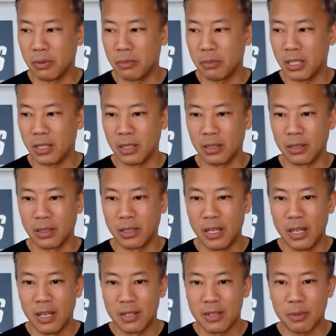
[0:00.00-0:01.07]
meaning
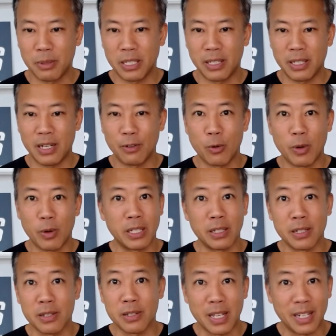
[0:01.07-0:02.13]
somebody could have great
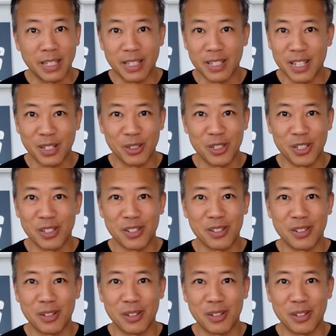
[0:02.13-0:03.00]
kinesthetic intelligence.